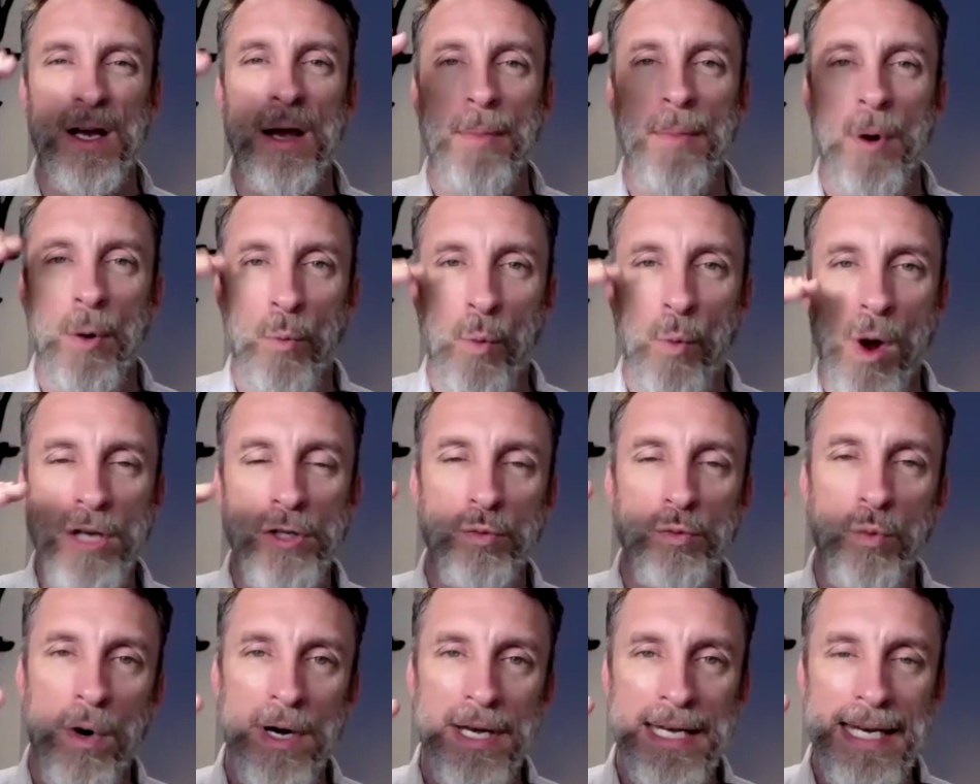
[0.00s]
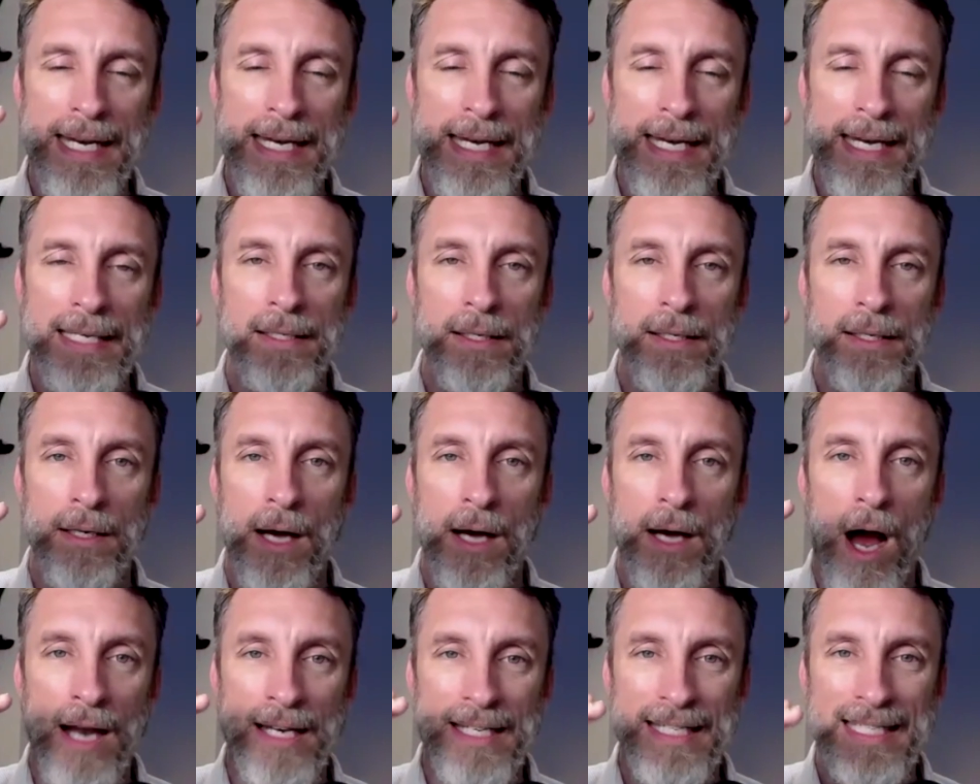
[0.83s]
But once one need is
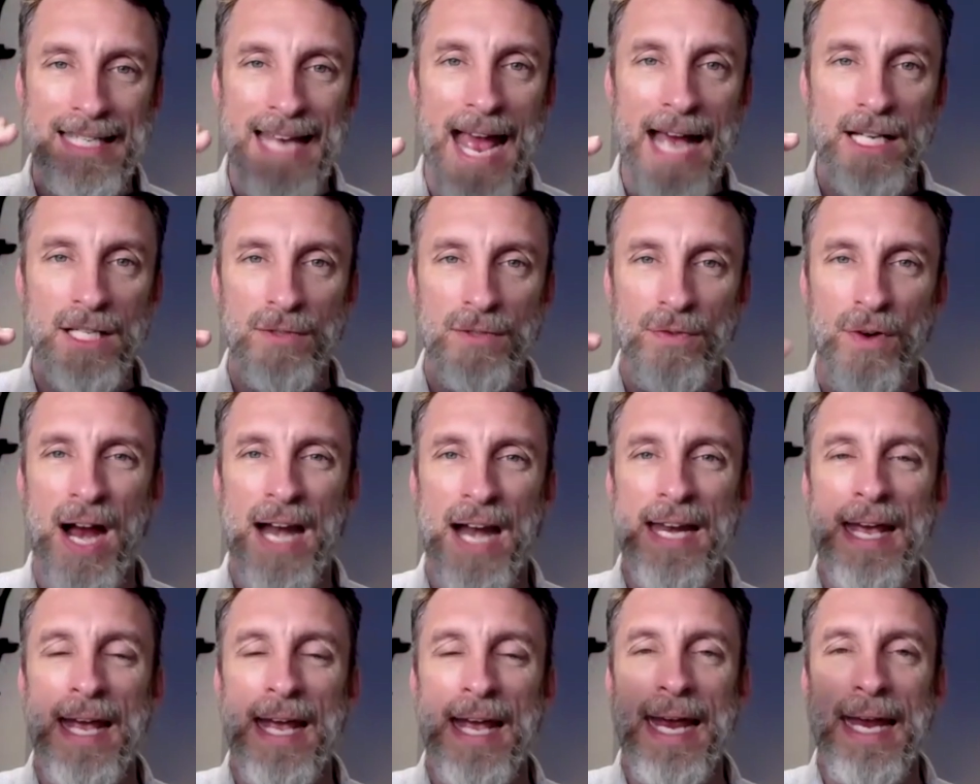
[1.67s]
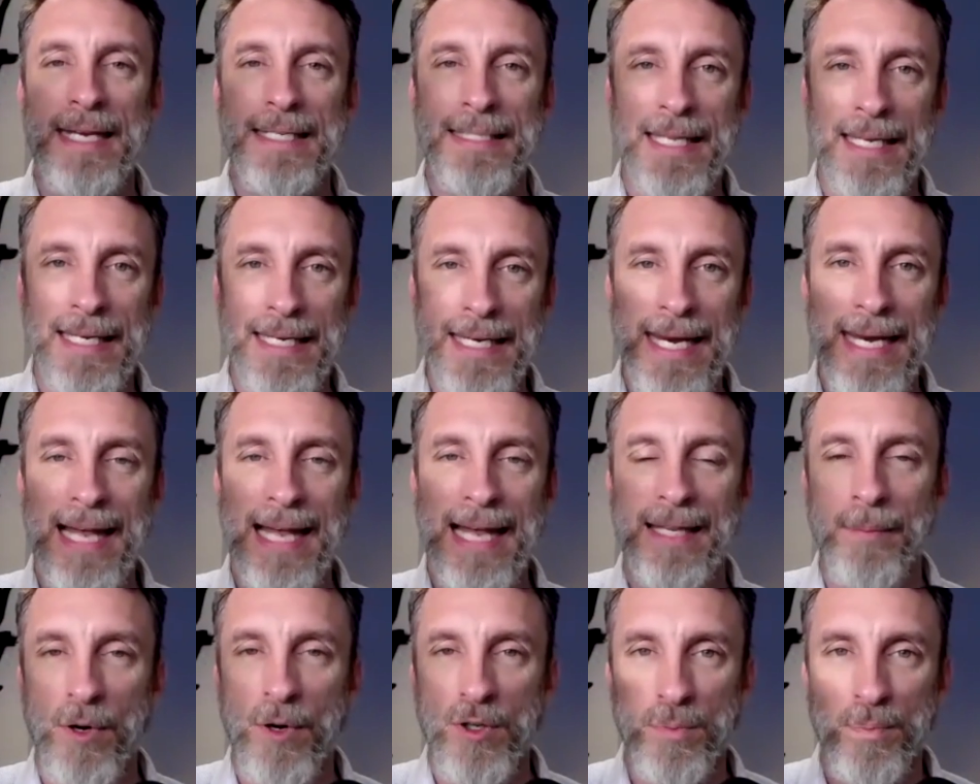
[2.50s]
unsatisfied, is the need at the
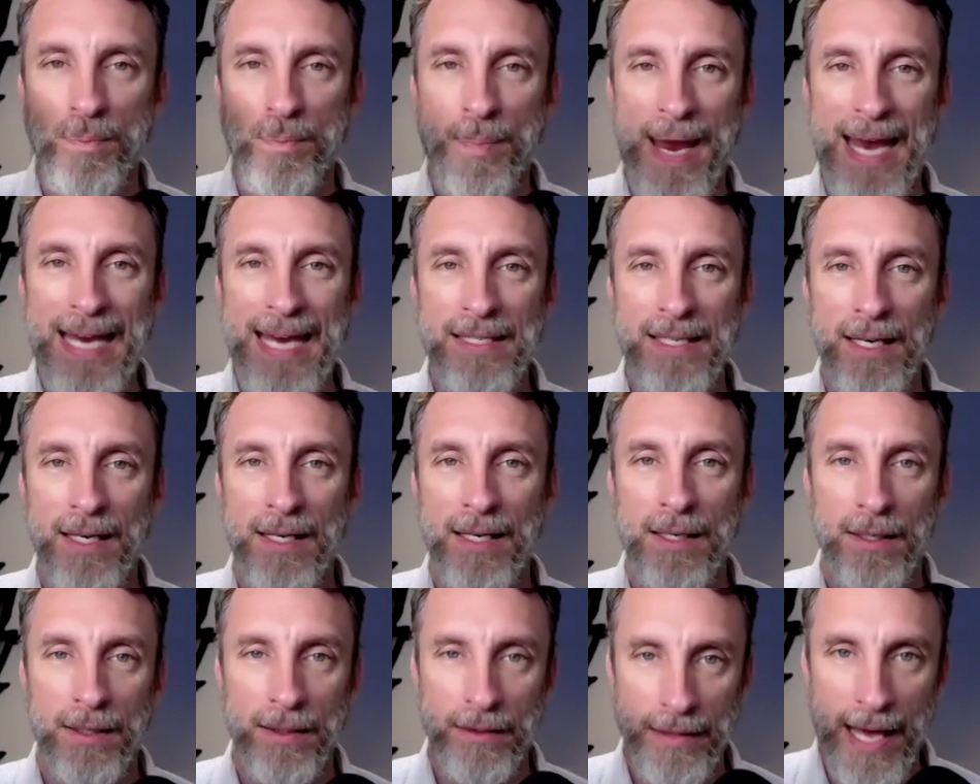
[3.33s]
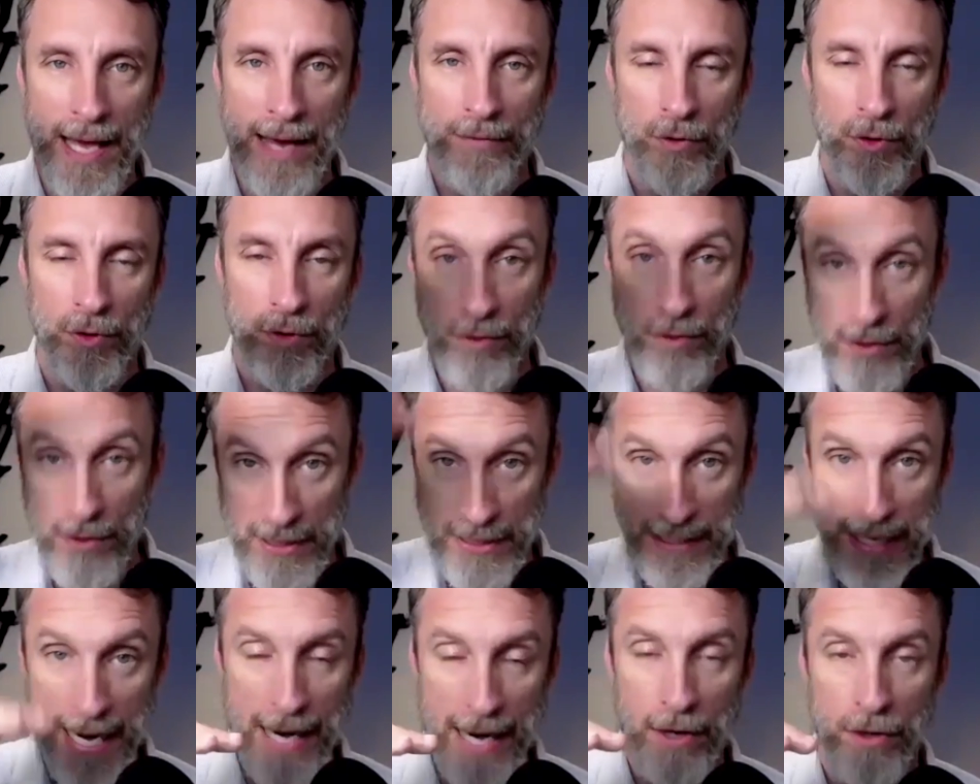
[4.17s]
most basic level,
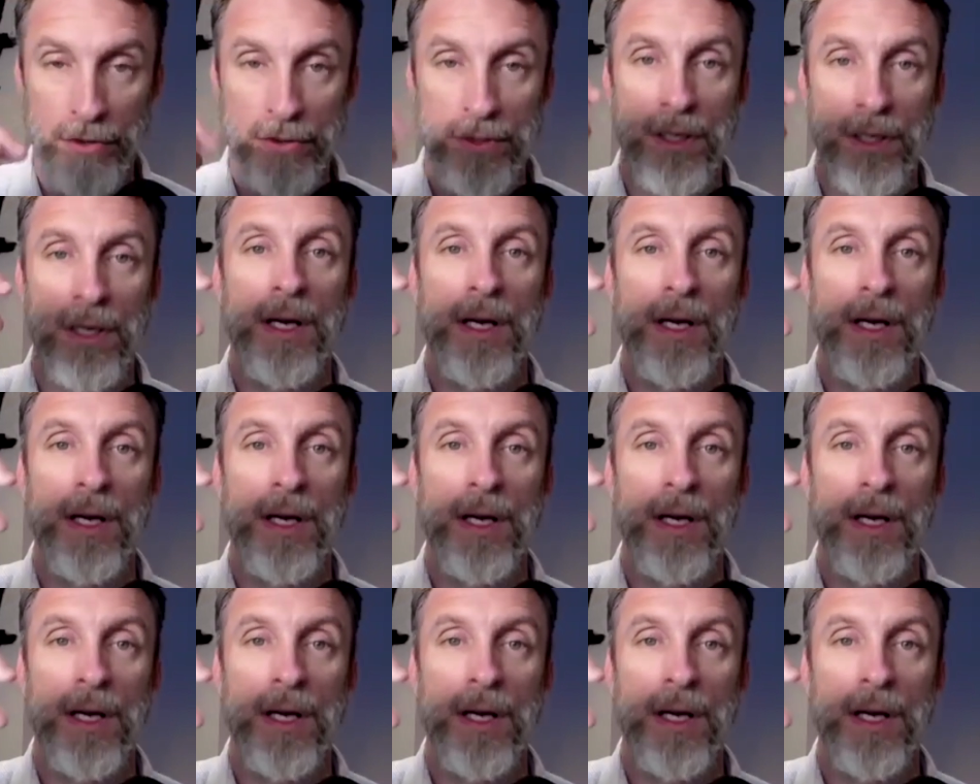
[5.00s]
sales